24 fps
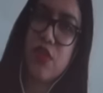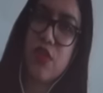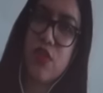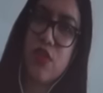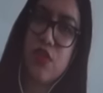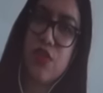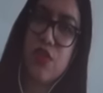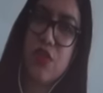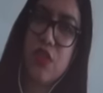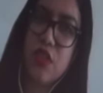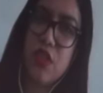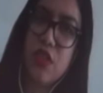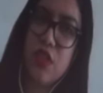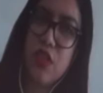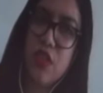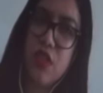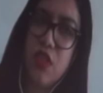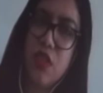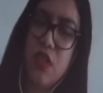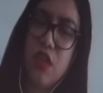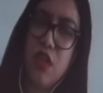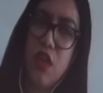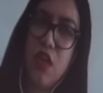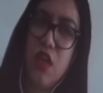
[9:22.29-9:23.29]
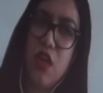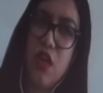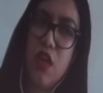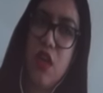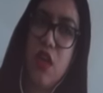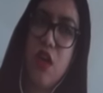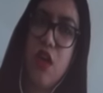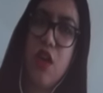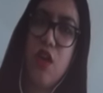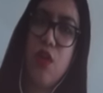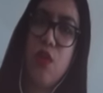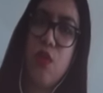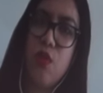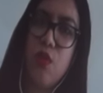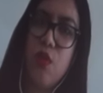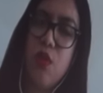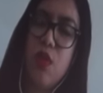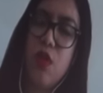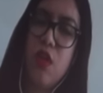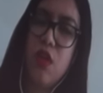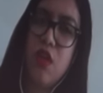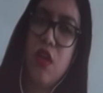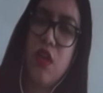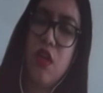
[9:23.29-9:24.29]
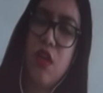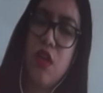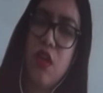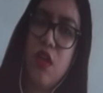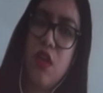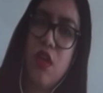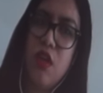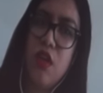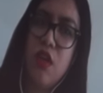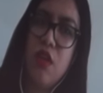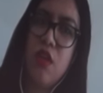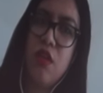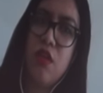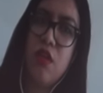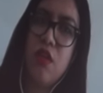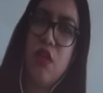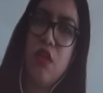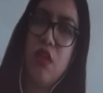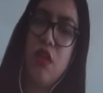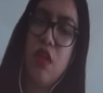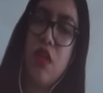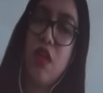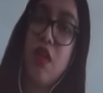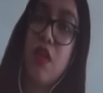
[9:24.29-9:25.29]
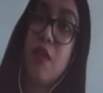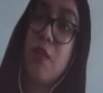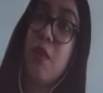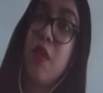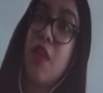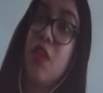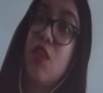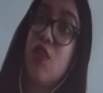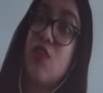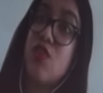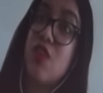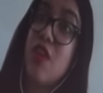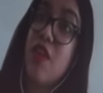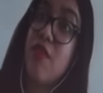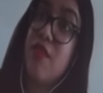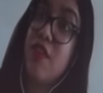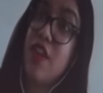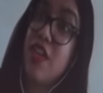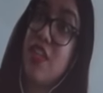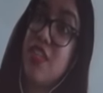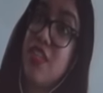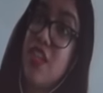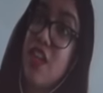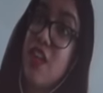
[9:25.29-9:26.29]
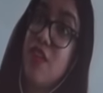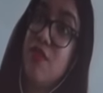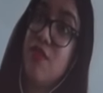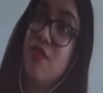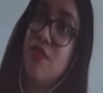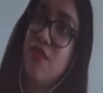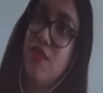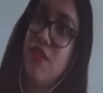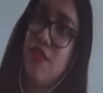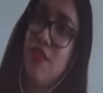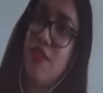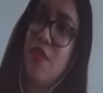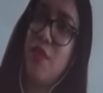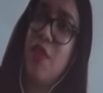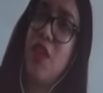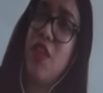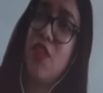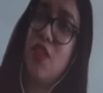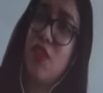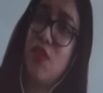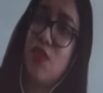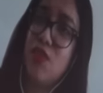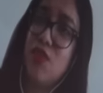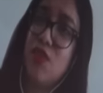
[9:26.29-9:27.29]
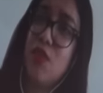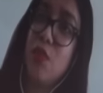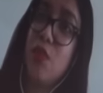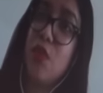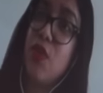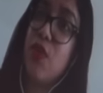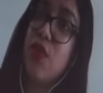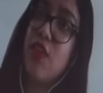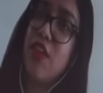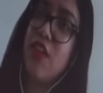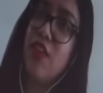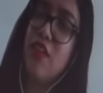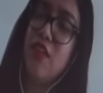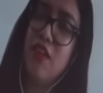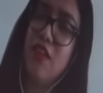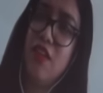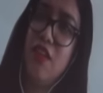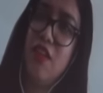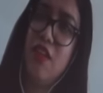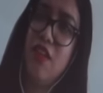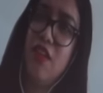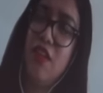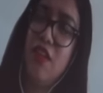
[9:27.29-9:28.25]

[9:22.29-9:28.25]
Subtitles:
story are when Remedios la Bella, Remedios the Beauty,